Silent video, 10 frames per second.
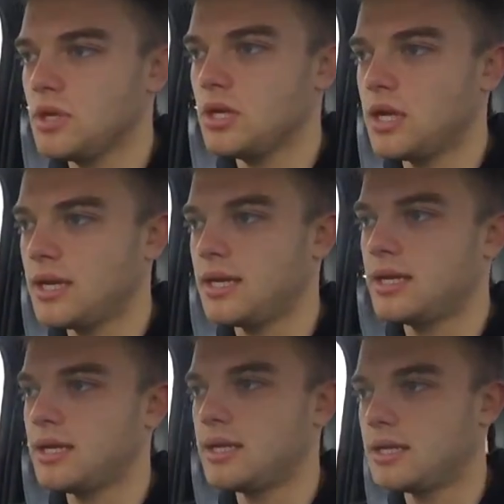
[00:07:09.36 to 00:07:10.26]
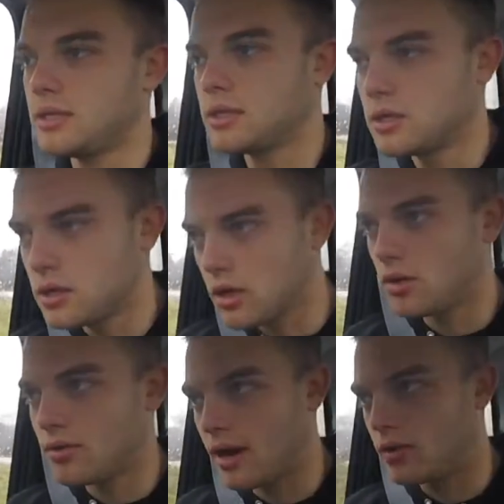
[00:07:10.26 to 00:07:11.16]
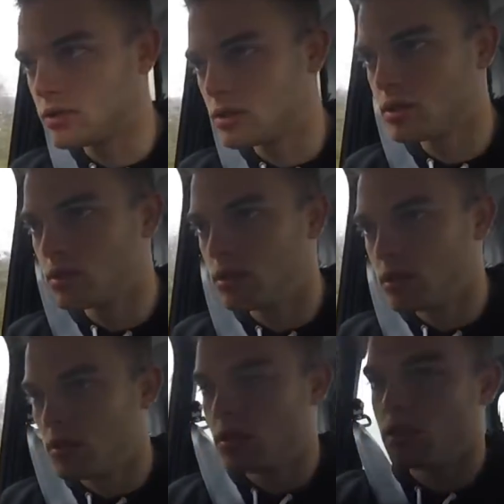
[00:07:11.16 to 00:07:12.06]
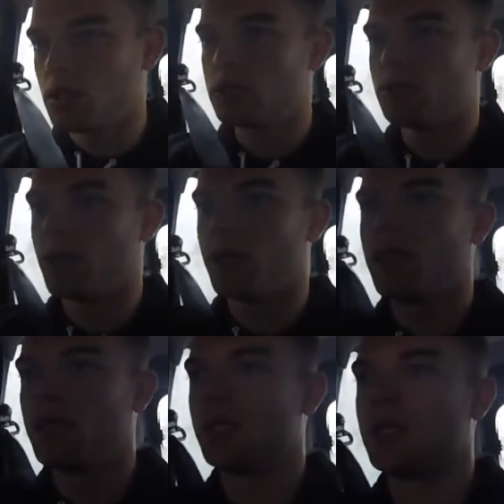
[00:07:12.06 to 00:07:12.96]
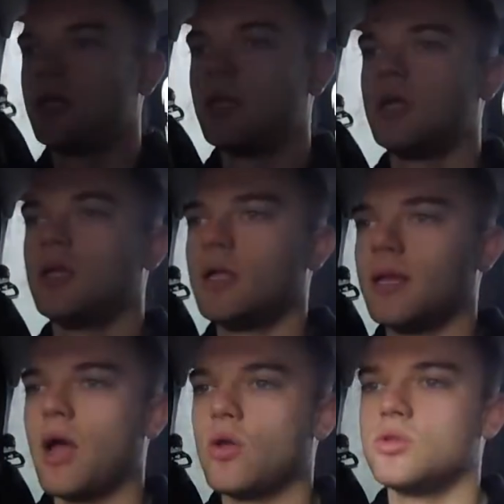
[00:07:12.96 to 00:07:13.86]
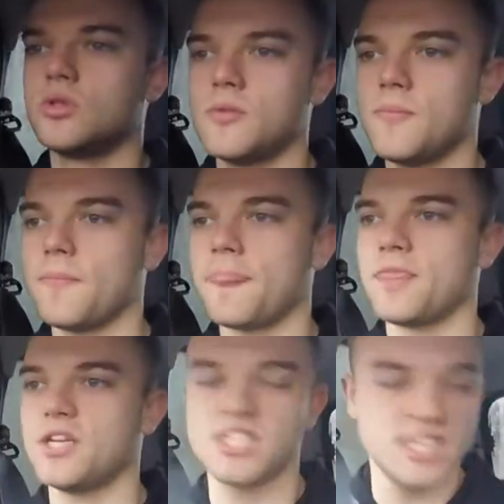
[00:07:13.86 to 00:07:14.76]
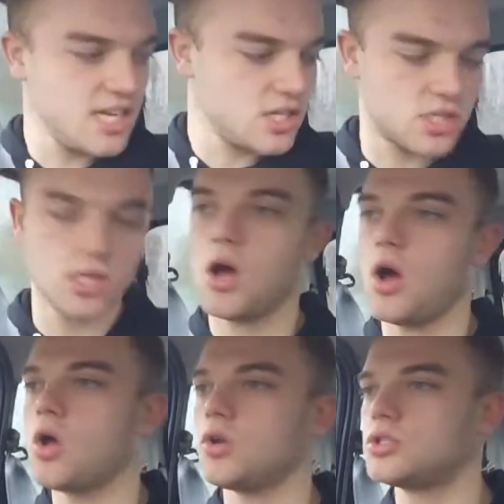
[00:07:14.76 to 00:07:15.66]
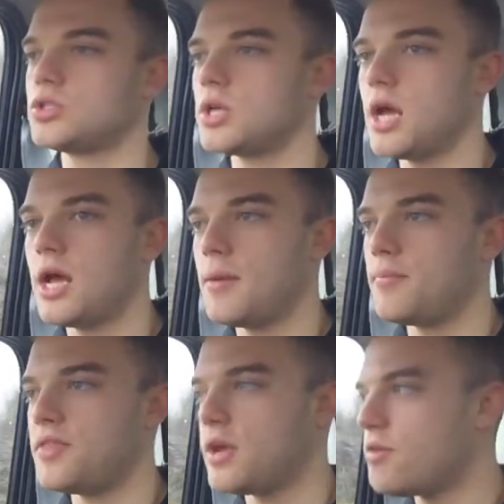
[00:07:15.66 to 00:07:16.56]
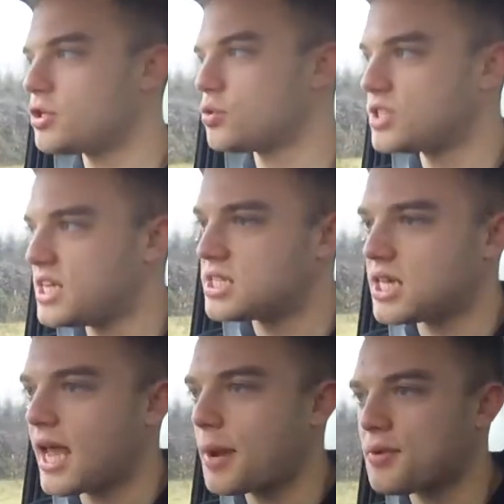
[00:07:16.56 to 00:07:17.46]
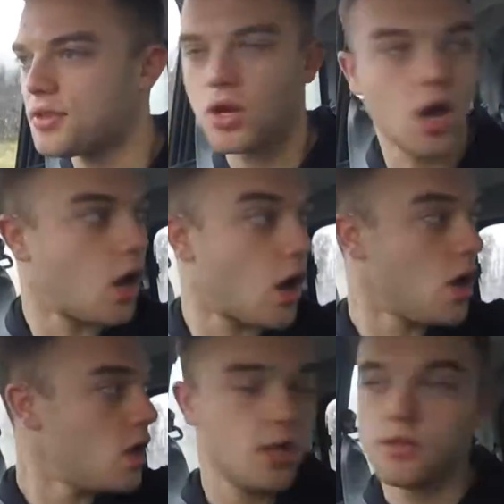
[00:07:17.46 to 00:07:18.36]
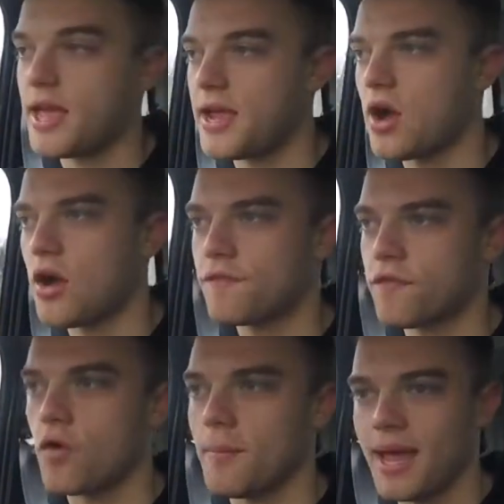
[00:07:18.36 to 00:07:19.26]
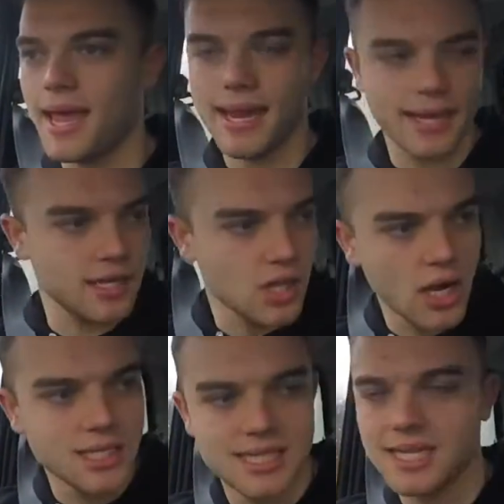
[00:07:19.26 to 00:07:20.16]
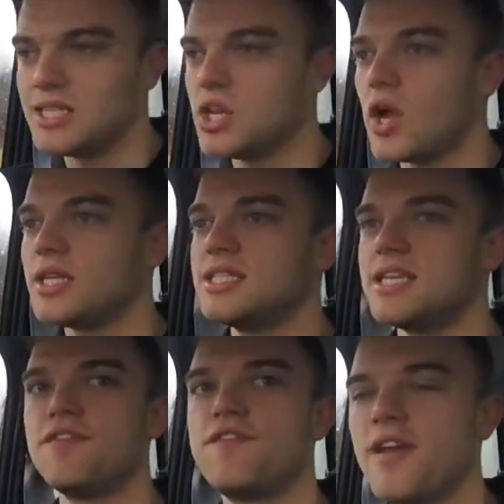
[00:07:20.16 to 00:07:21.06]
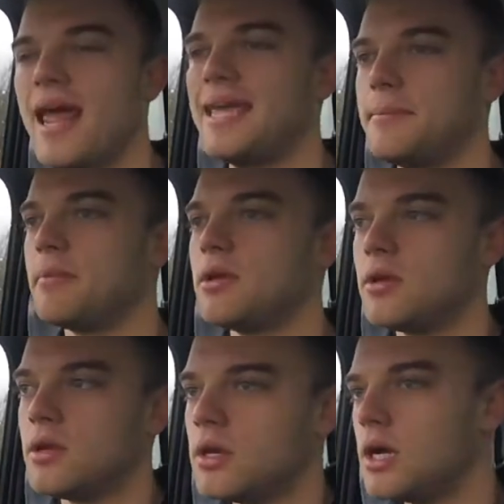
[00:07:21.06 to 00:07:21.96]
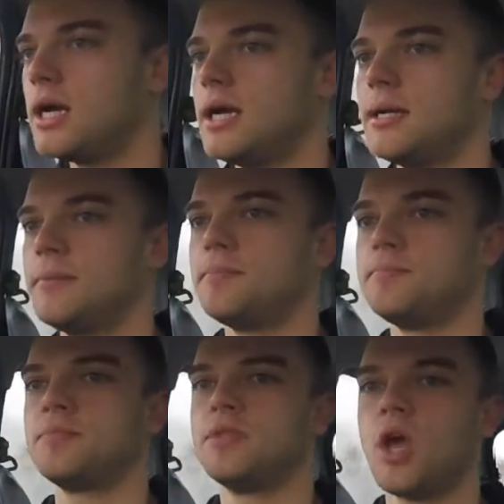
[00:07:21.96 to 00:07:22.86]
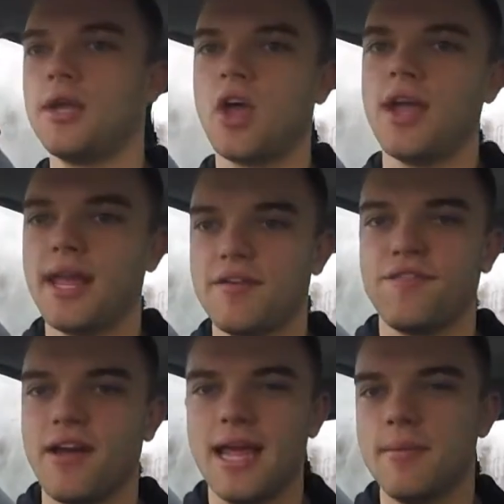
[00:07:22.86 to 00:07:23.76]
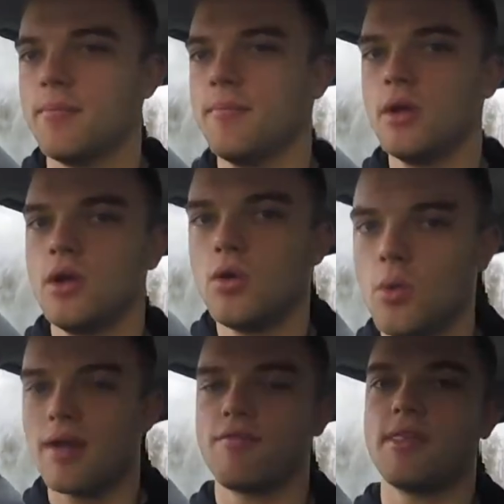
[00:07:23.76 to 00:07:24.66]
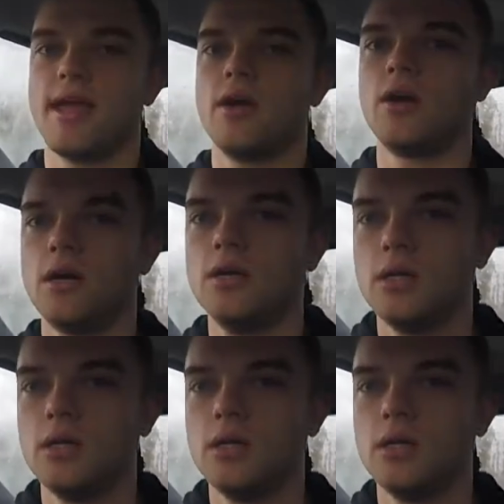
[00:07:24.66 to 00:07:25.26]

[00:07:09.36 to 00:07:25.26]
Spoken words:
and go around this way. Now, the seats aren't the original seats that came with the car. They are from a 1990 Flame, 998 Flame, whatever they are.